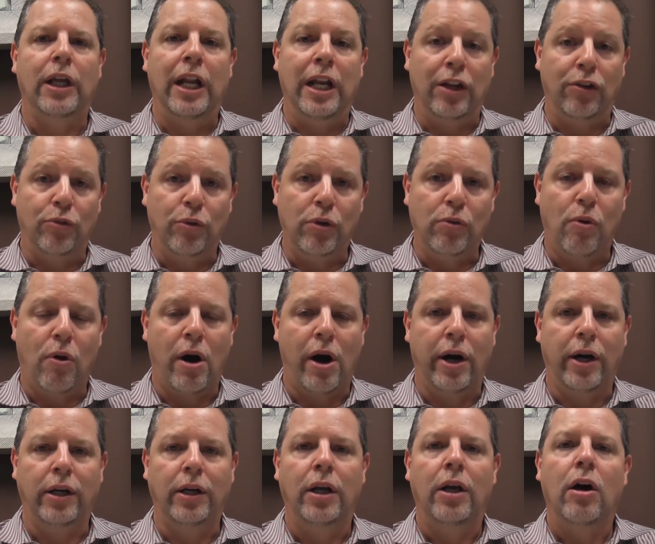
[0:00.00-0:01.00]
It is
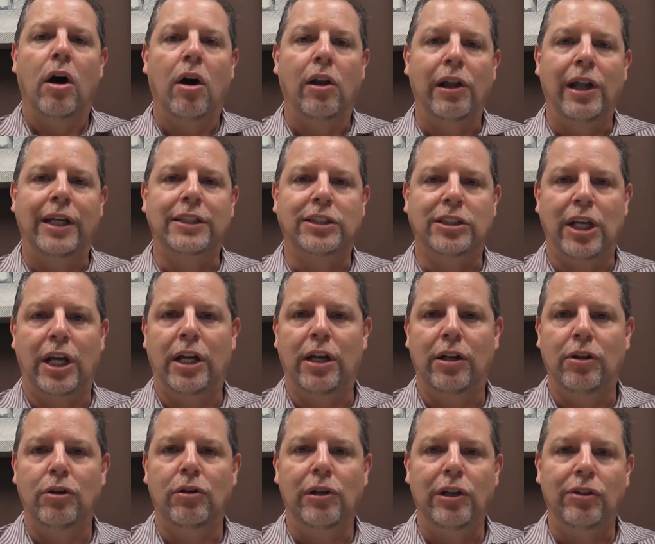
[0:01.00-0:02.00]
required, unless stated
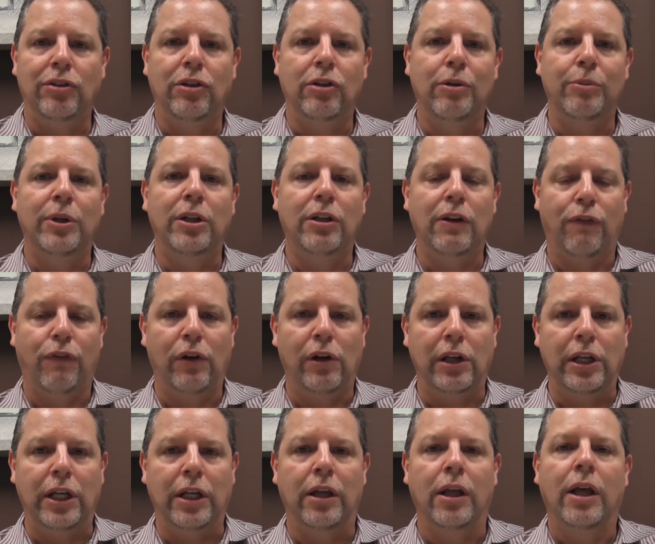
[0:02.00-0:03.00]
in your lease agreement
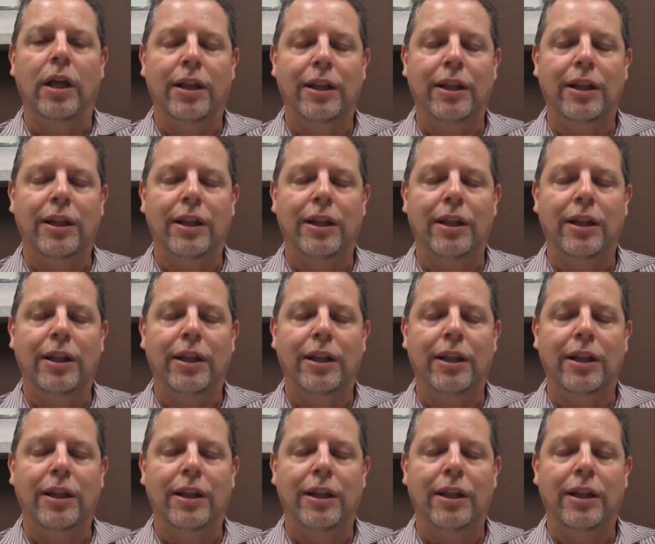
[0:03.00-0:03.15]
differently,